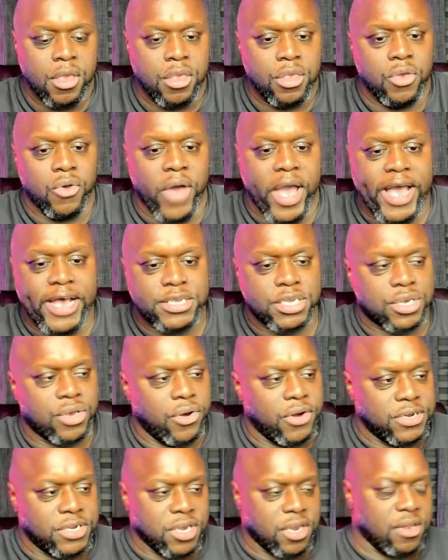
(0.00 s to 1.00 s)
You ask
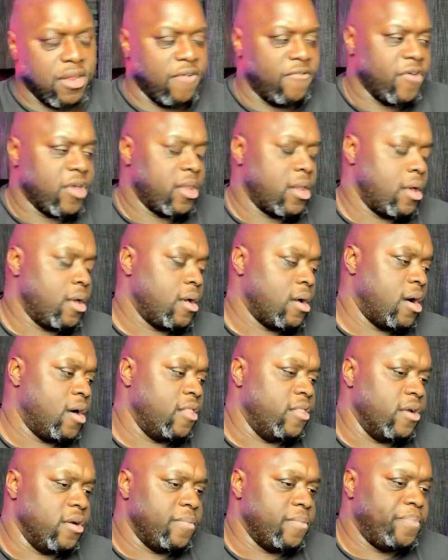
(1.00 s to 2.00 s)
your significant
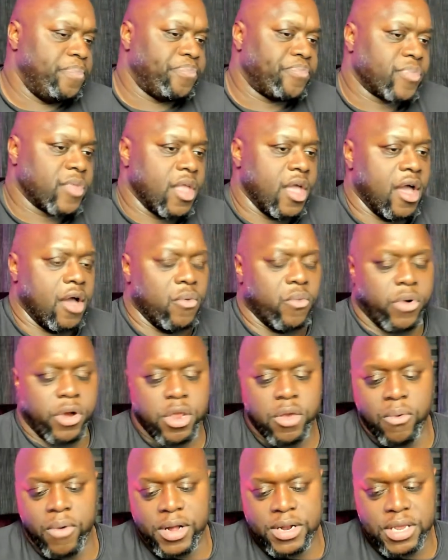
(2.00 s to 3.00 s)
other, what do
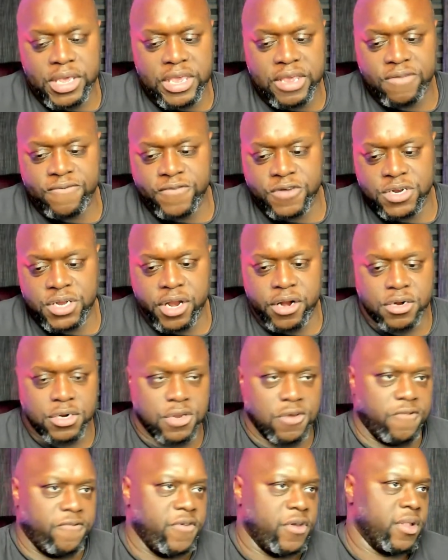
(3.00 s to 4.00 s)
you want to eat for dinner?
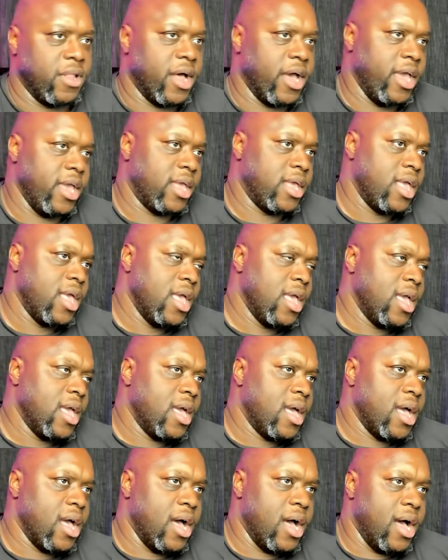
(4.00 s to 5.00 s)
Do you feel like
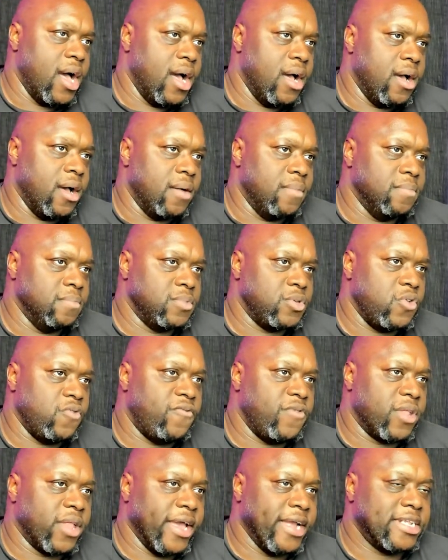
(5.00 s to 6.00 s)
Thai?
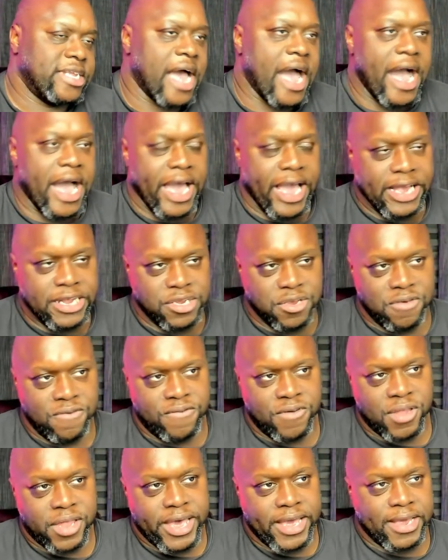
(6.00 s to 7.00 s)
Do you
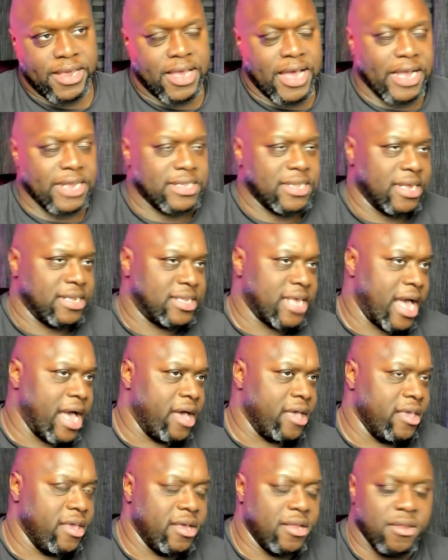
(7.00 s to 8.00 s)
feel like
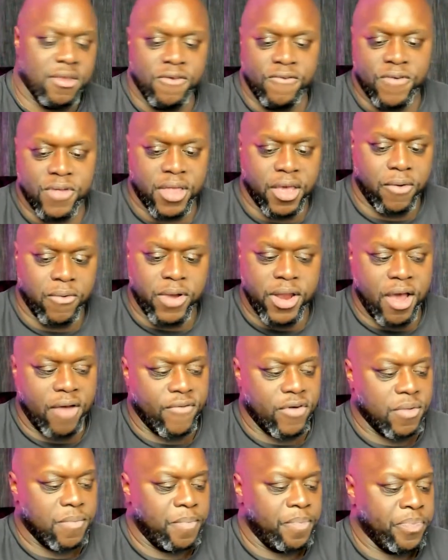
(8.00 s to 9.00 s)
Italian? Do you feel like
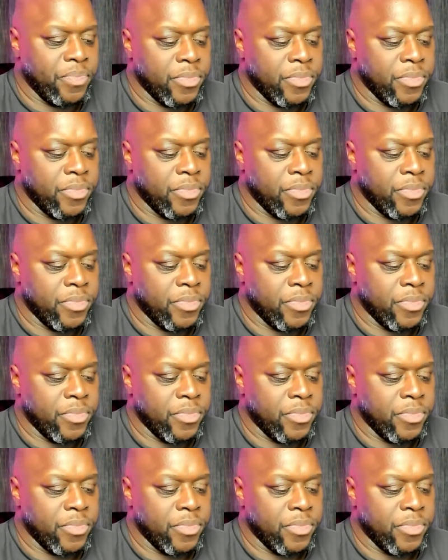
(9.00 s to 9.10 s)
whatever?